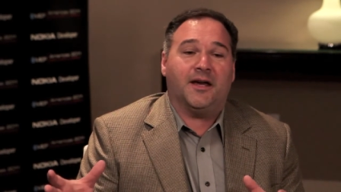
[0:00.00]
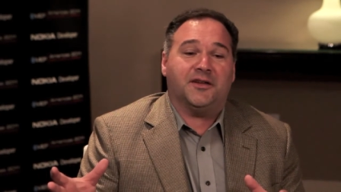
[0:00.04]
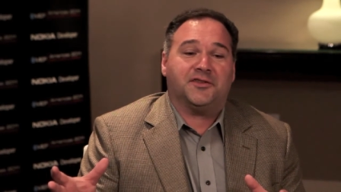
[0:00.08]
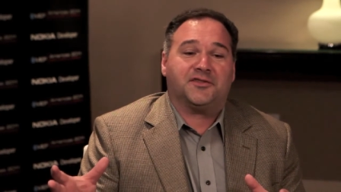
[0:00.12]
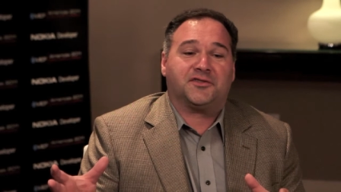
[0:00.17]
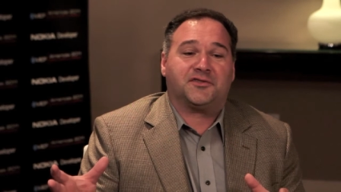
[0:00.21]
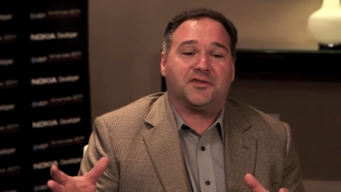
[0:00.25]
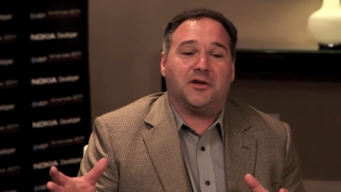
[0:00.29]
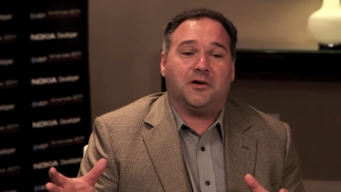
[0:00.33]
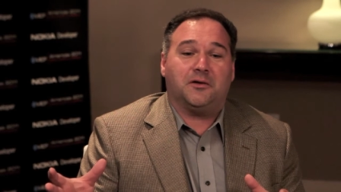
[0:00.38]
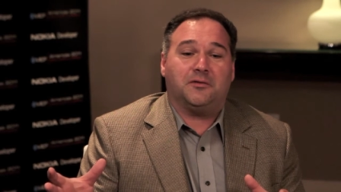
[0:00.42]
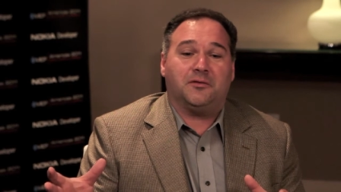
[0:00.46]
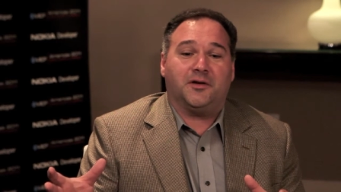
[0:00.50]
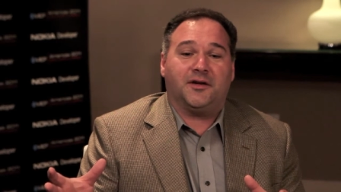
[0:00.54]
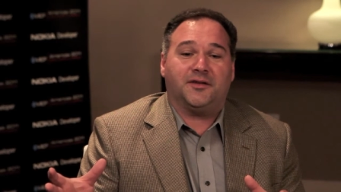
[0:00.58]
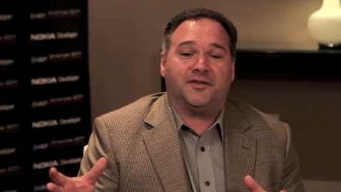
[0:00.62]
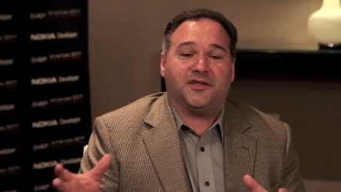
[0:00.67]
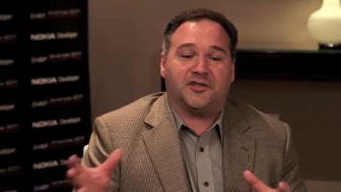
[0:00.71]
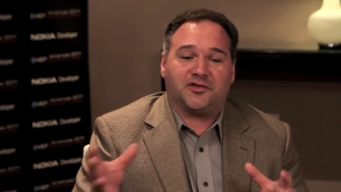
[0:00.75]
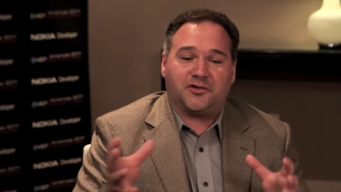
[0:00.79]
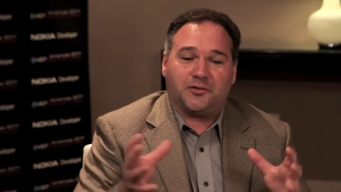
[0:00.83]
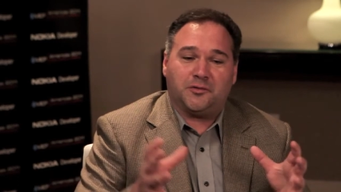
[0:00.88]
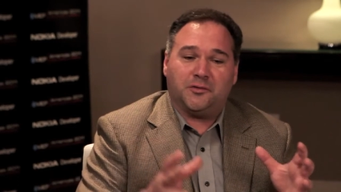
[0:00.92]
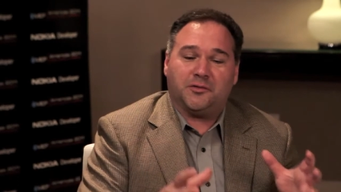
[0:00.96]
So
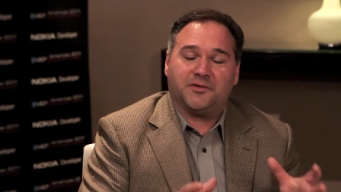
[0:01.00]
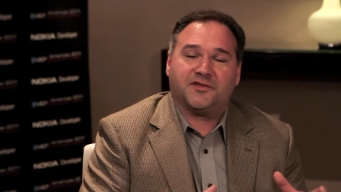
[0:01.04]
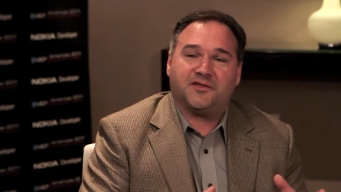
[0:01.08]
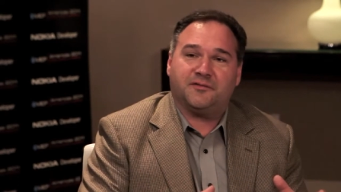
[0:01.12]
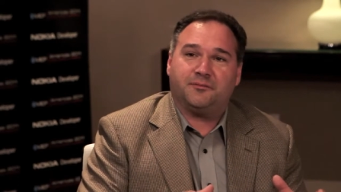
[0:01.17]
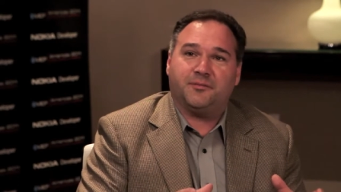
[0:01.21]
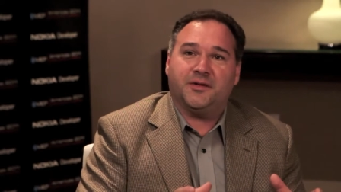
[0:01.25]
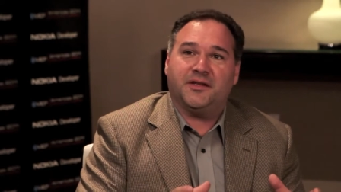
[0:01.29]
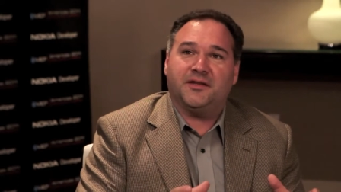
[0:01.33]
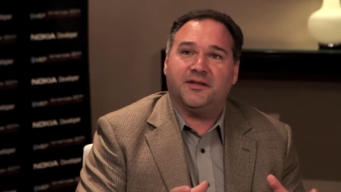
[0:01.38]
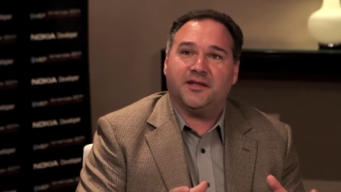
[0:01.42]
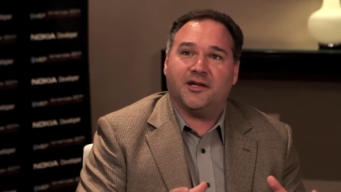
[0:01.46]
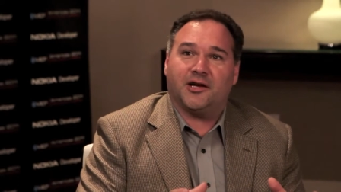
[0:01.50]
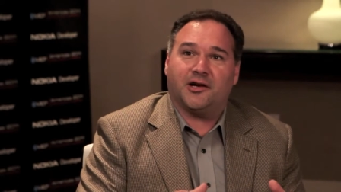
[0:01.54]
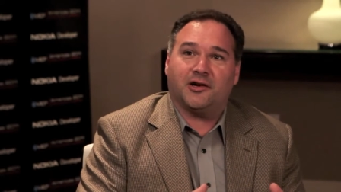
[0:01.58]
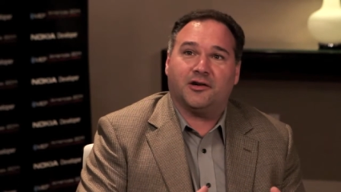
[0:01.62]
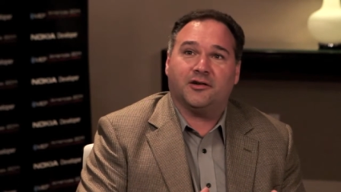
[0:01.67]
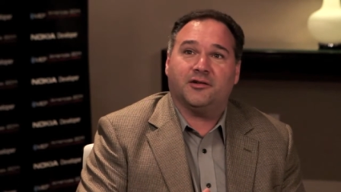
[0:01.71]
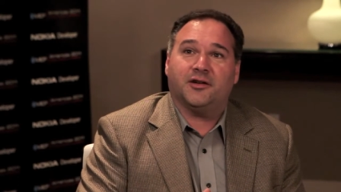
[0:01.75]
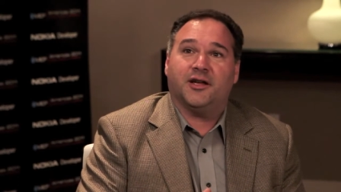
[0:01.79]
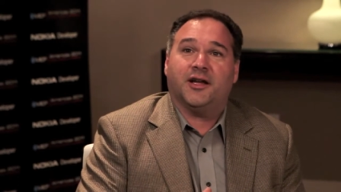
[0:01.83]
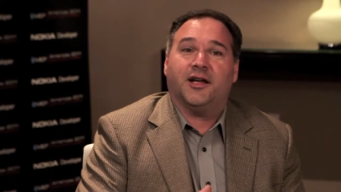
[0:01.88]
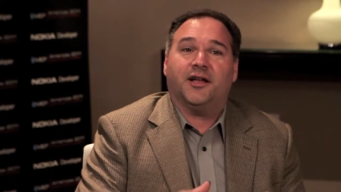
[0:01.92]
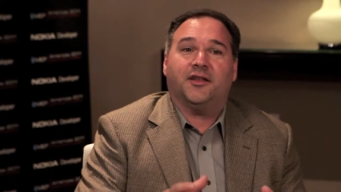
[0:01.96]
the tools have been
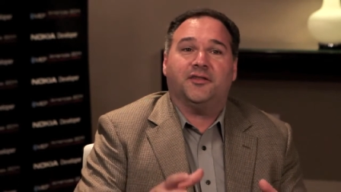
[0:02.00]
there.